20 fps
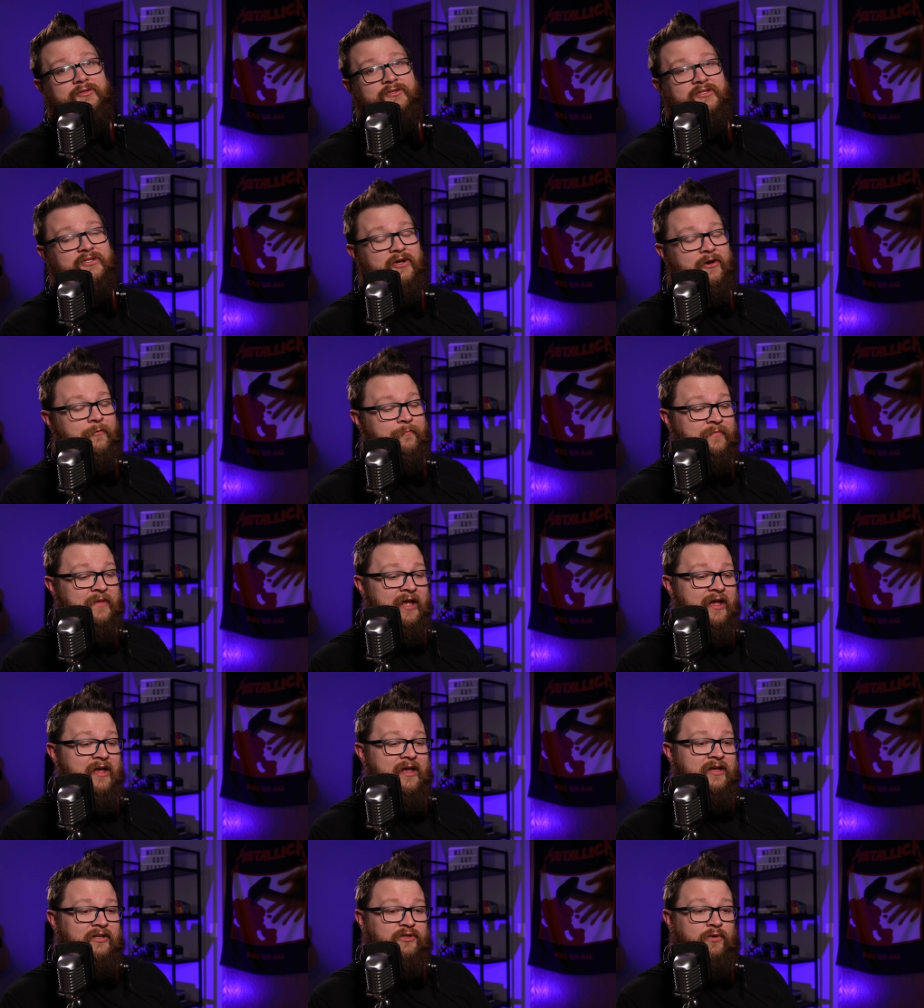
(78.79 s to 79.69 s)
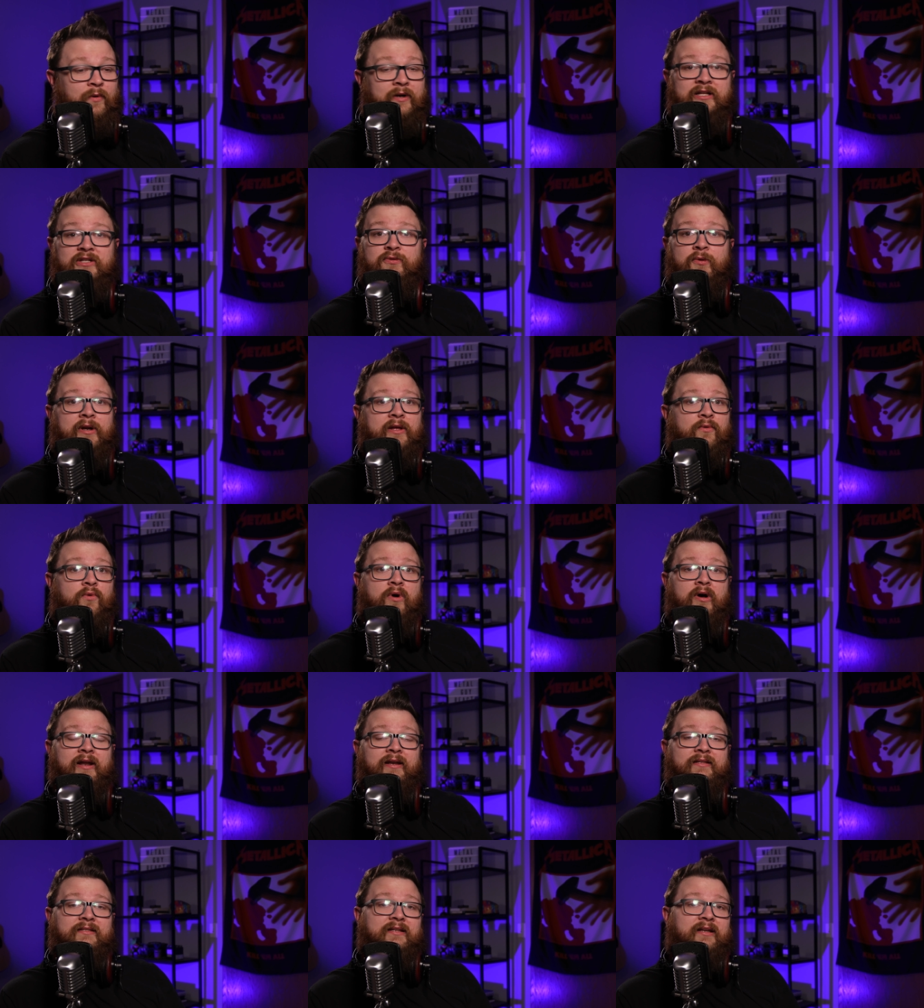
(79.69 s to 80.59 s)
So
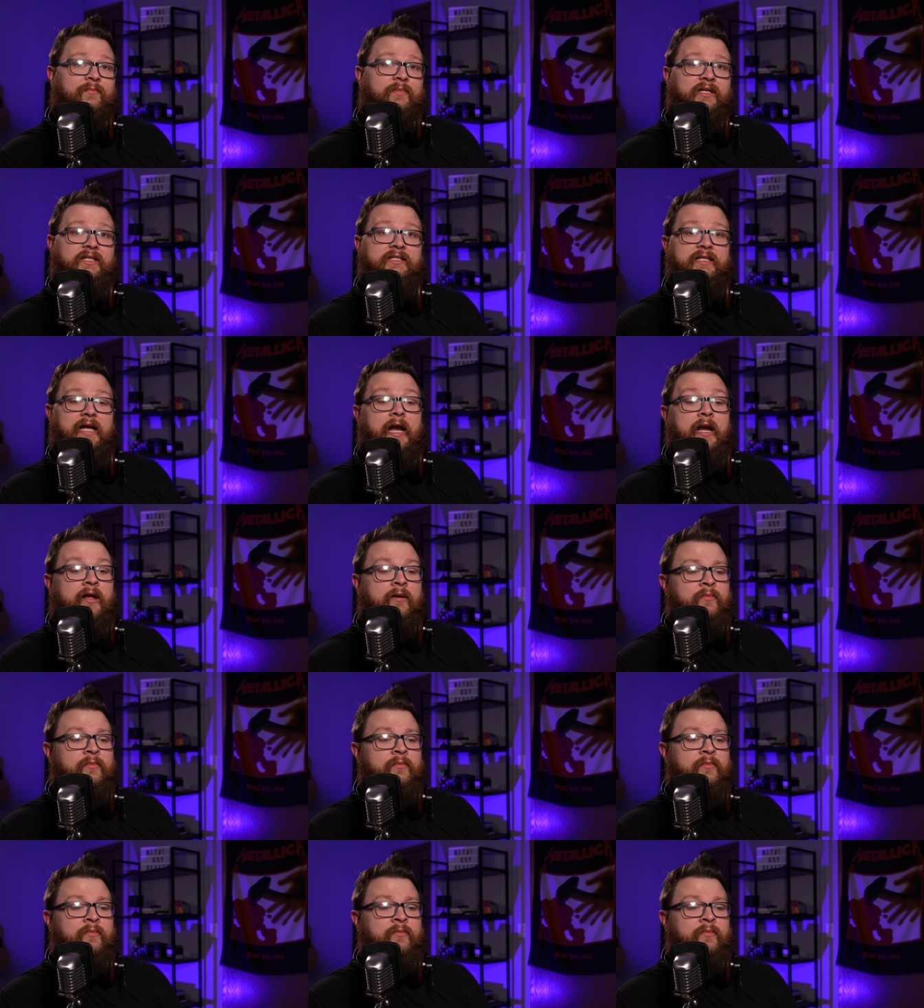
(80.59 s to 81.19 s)
2021 is going to be exciting.